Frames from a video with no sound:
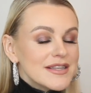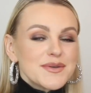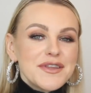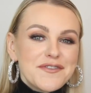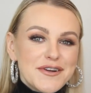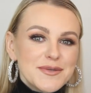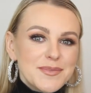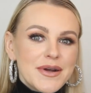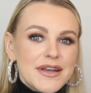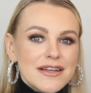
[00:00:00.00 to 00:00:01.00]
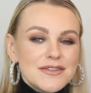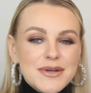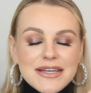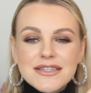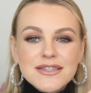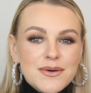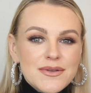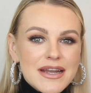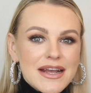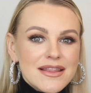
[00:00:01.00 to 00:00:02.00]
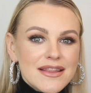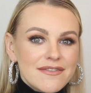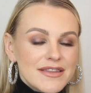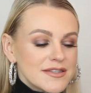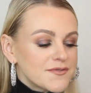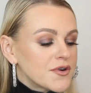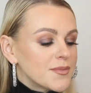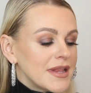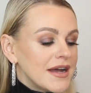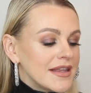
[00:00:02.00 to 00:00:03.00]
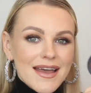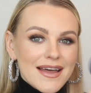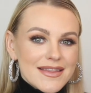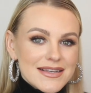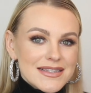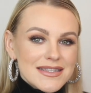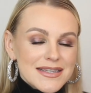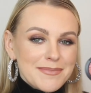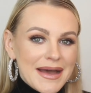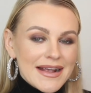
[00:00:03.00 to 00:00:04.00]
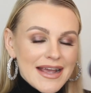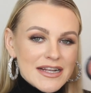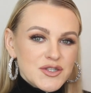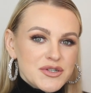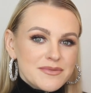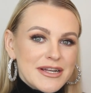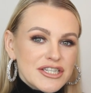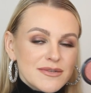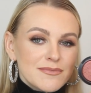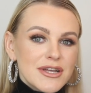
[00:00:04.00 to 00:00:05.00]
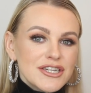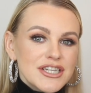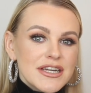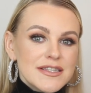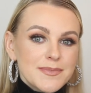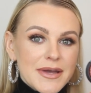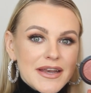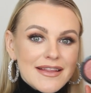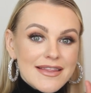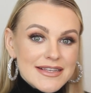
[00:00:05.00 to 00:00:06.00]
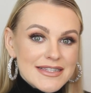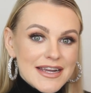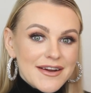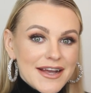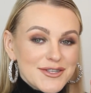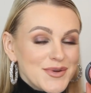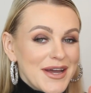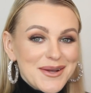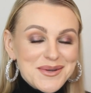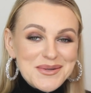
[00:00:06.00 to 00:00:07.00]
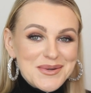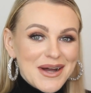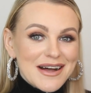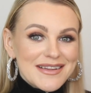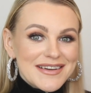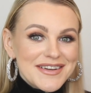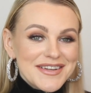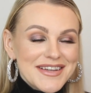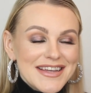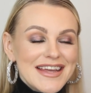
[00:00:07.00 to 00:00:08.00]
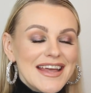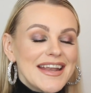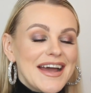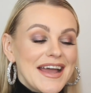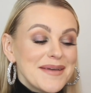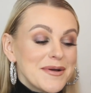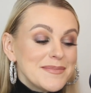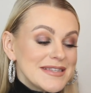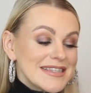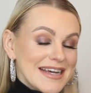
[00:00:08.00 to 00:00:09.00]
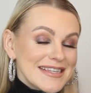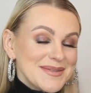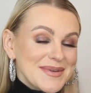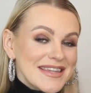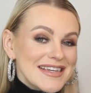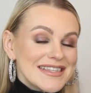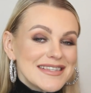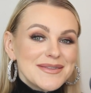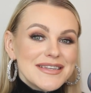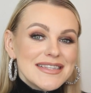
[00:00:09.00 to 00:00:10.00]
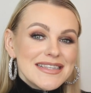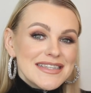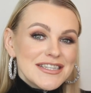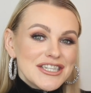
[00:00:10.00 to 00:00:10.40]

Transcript: So the first product, you guys know that I love this formula, and this is the MAC Extra Dimension Blushes. But this year I tried out a new color, and I am obsessed with this. So this is in the